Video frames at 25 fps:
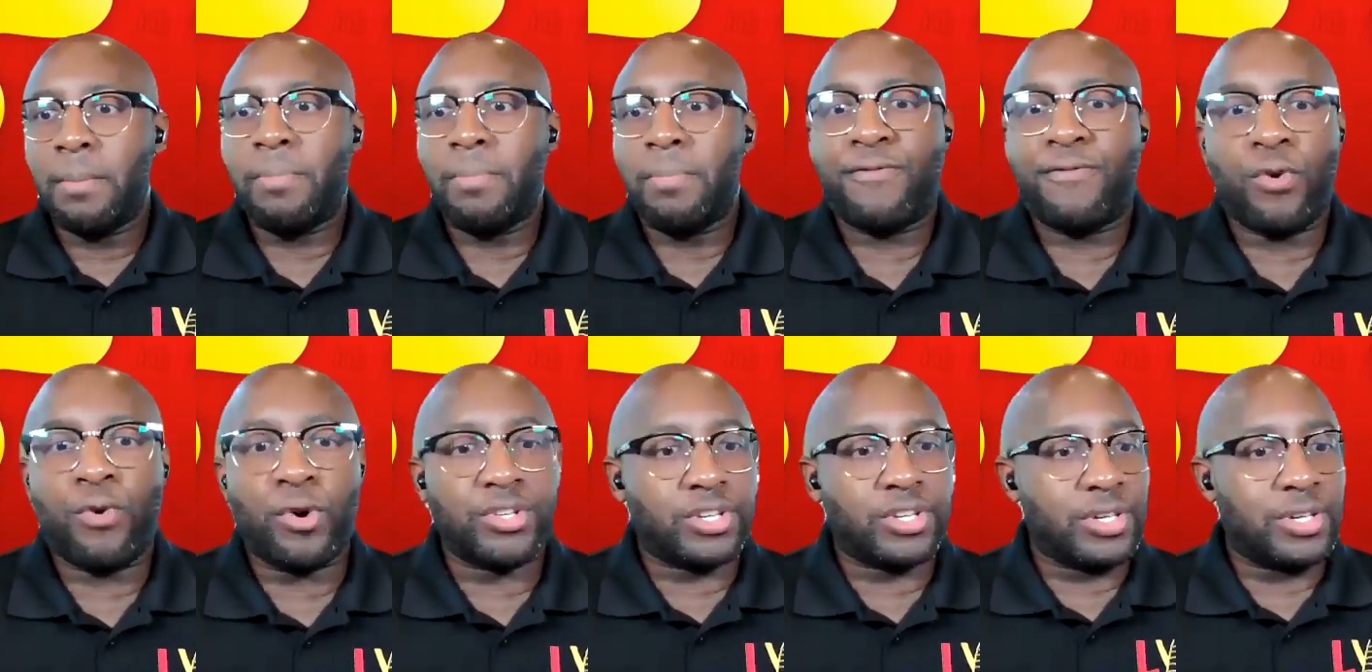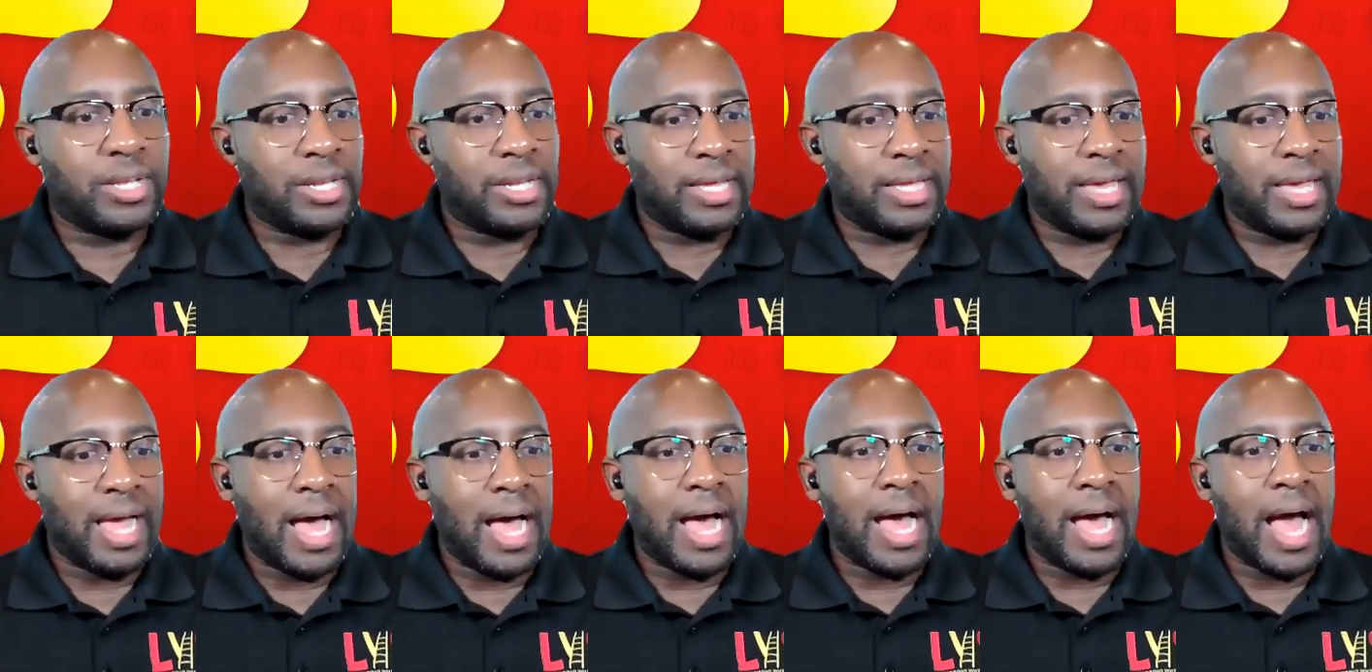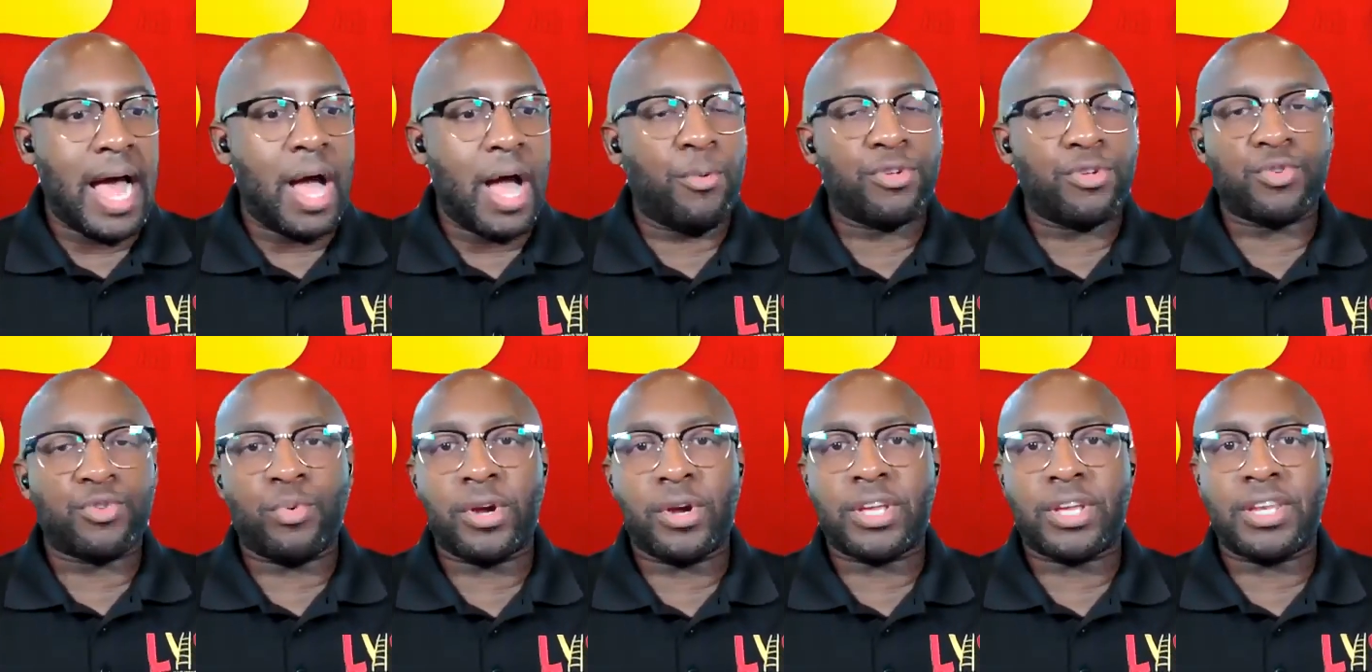But fortunately, I, I
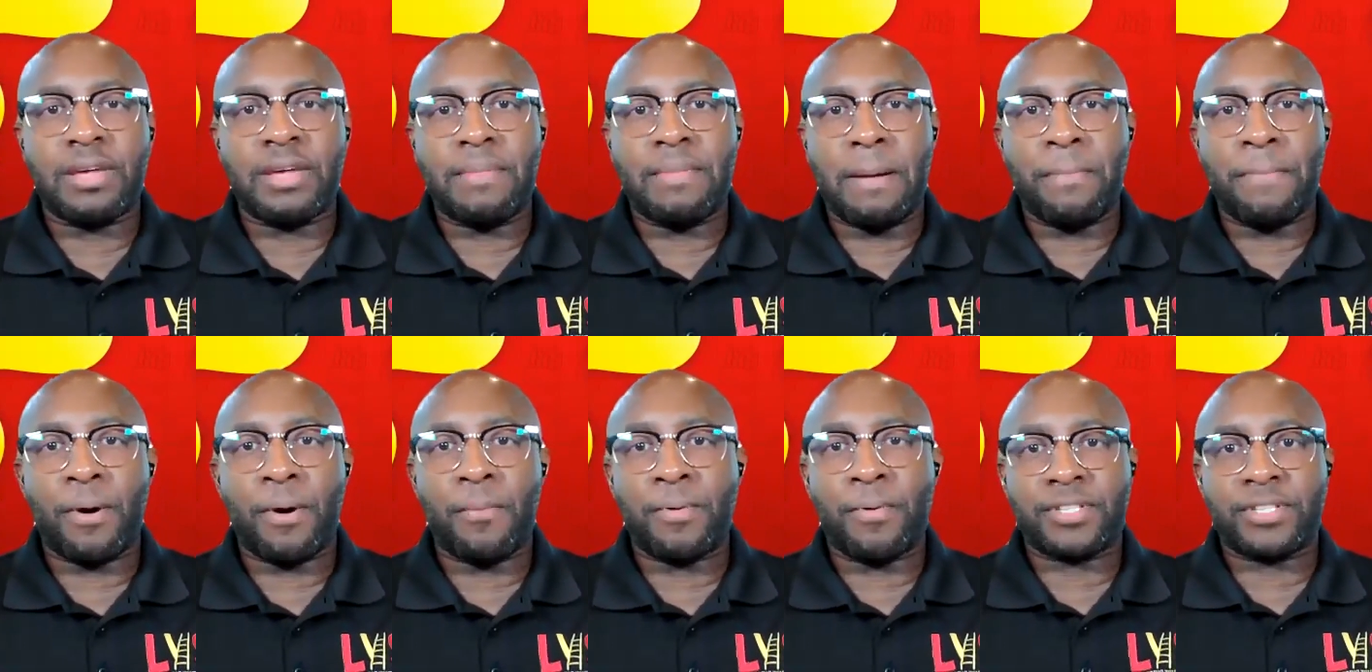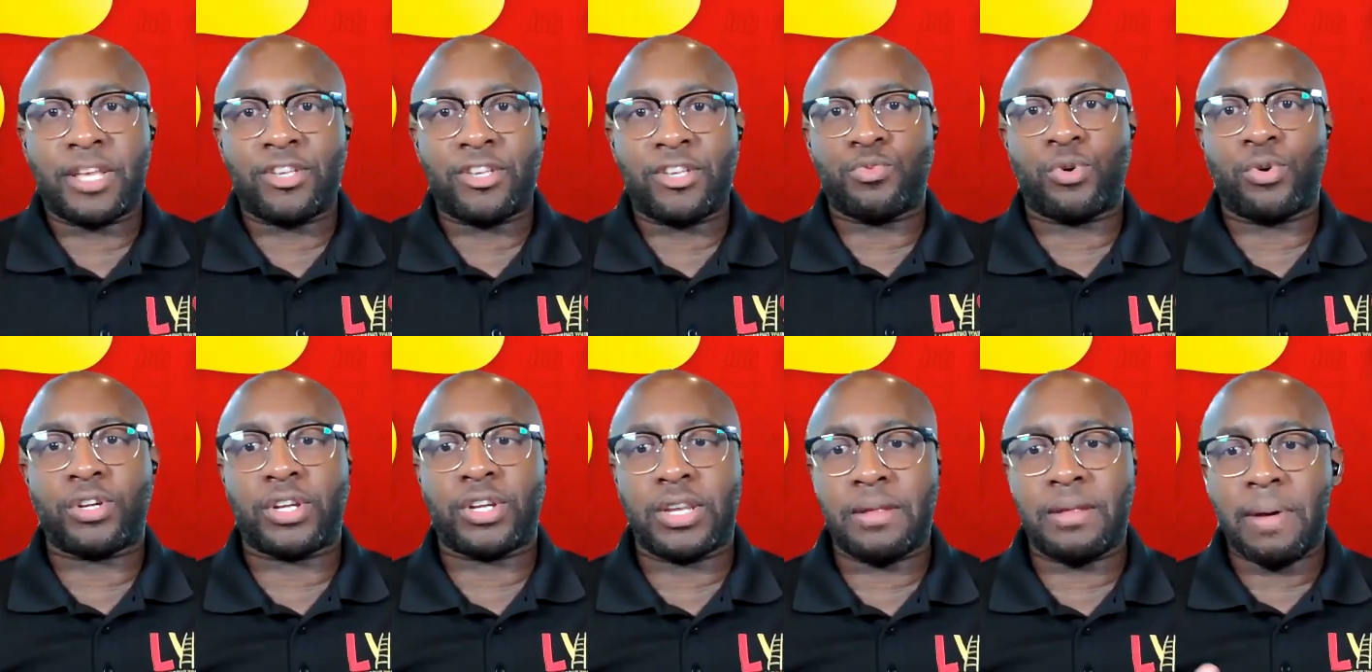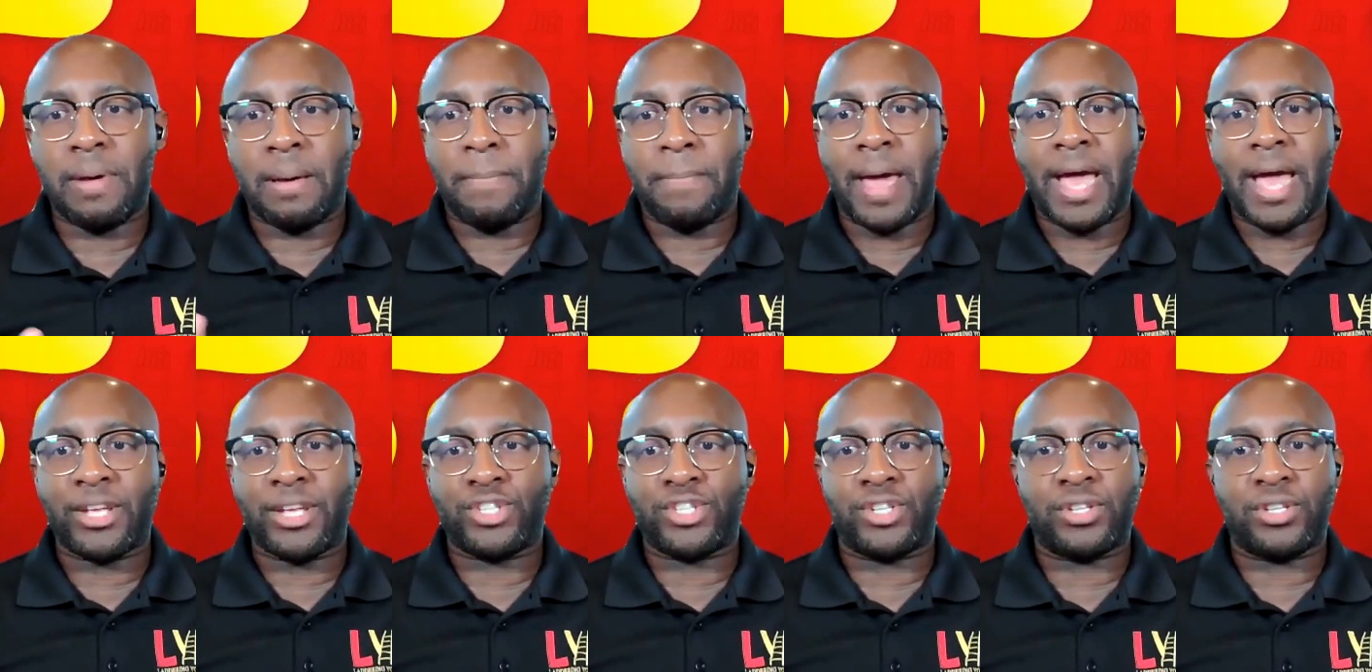was working in my purpose. I was working in my
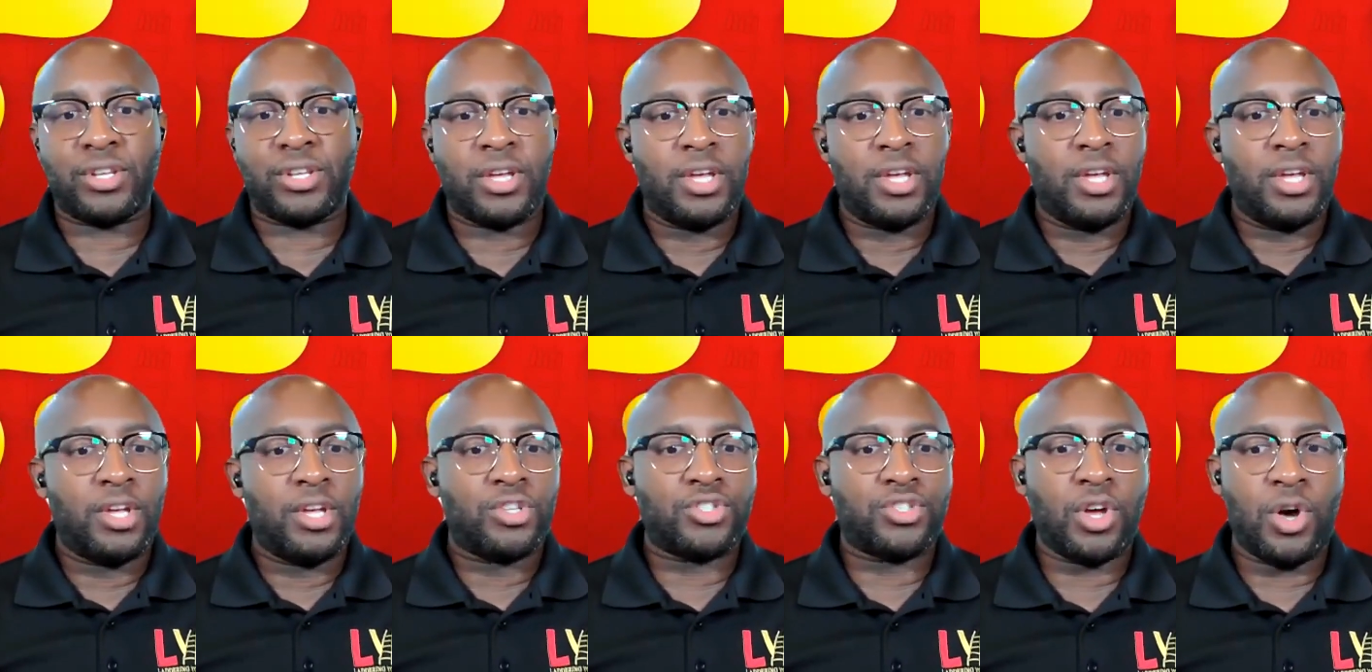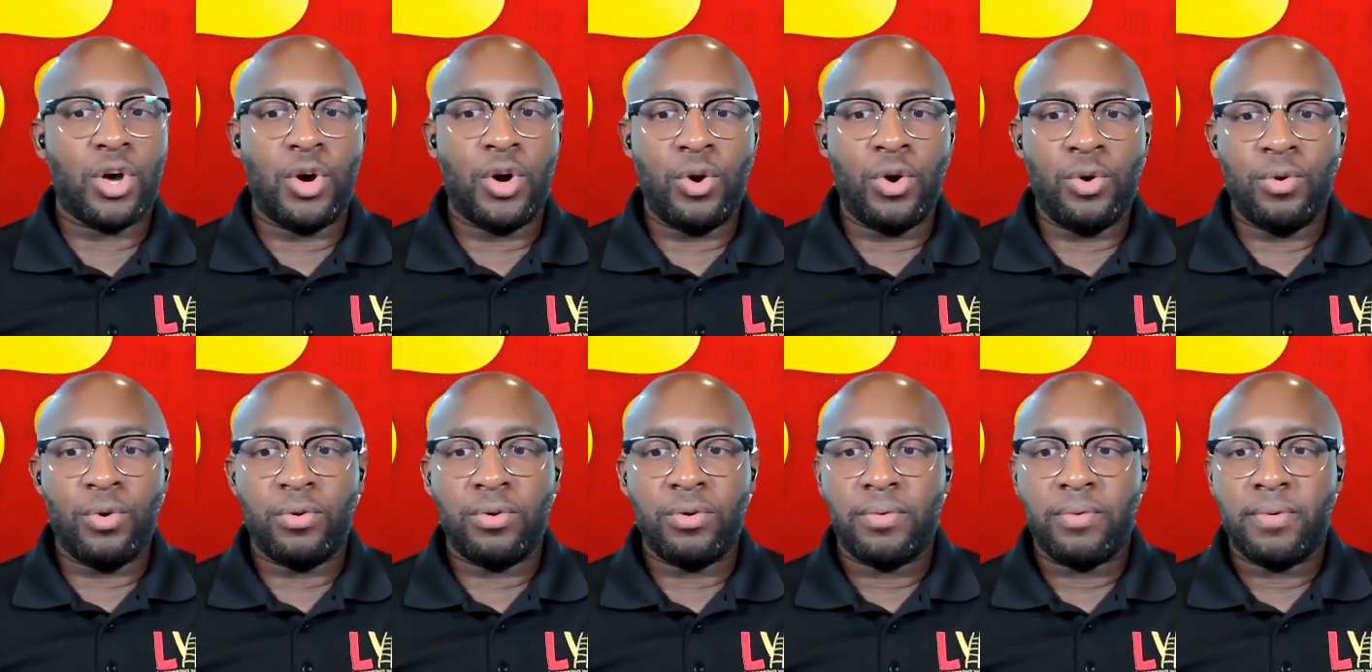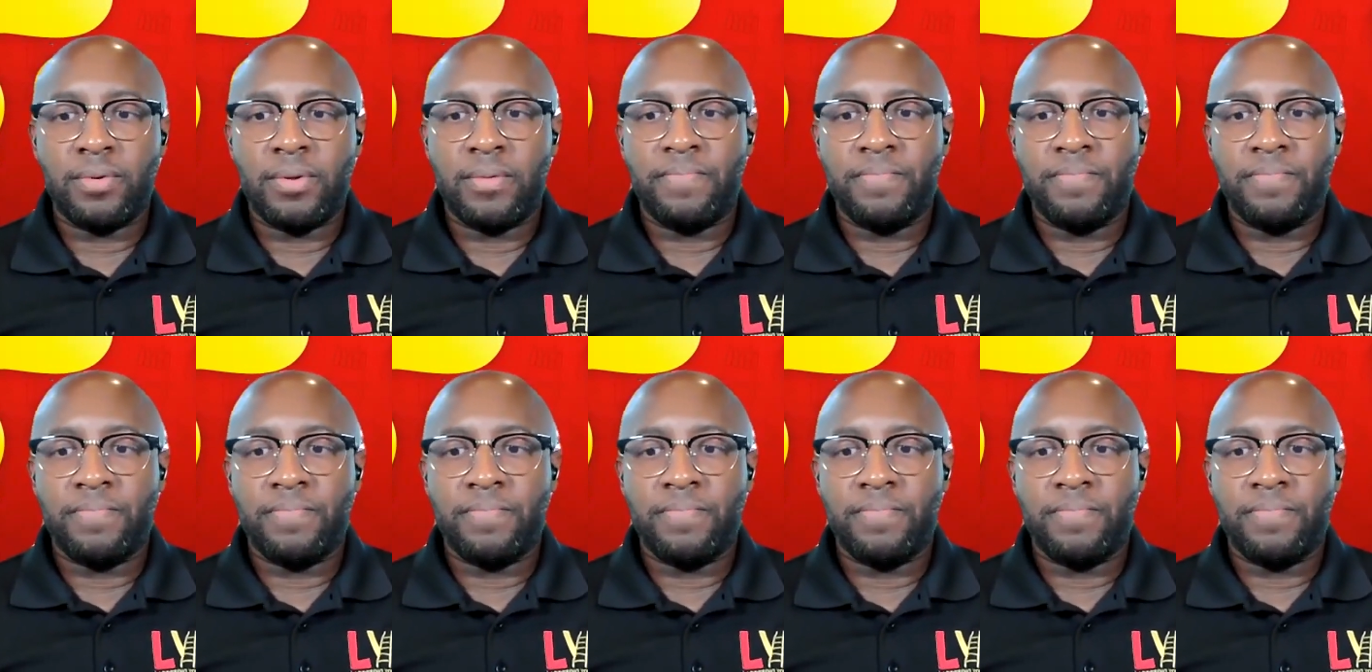passion. So